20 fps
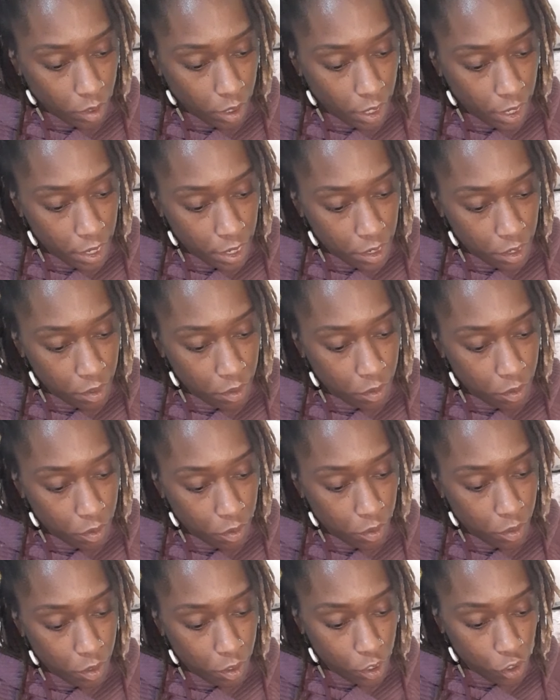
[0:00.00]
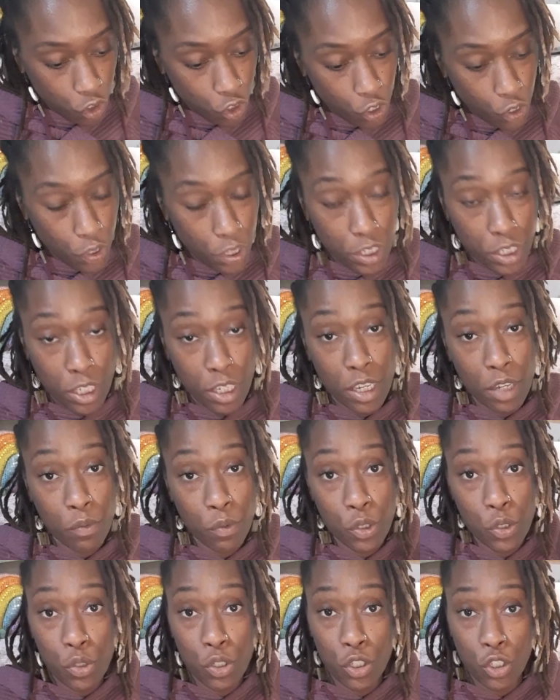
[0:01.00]
and because you know the 10
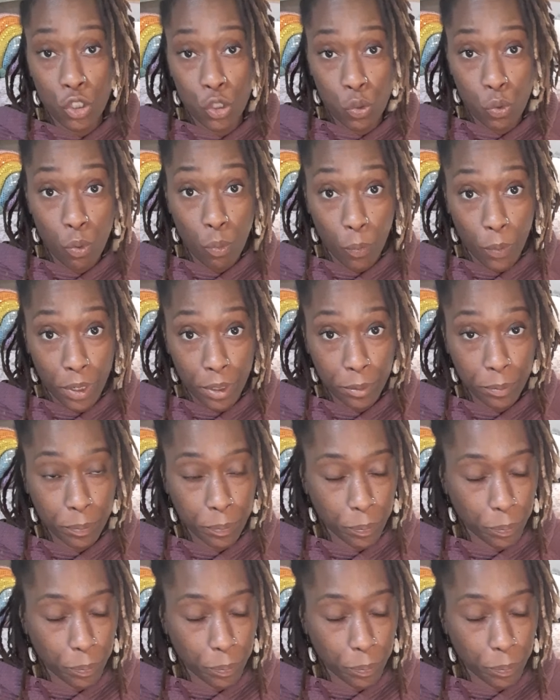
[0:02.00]
reduces to a 1